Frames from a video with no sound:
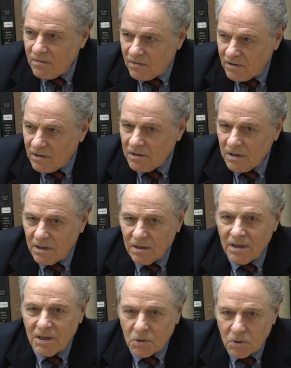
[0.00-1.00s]
really
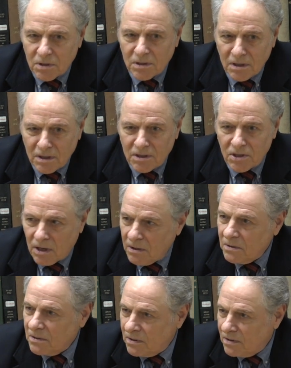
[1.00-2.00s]
interesting
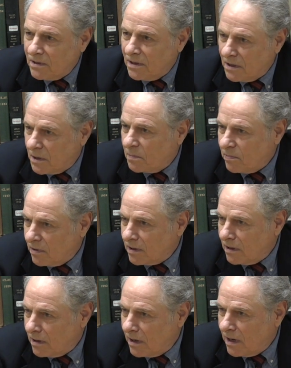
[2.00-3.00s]
childhood and upbringing.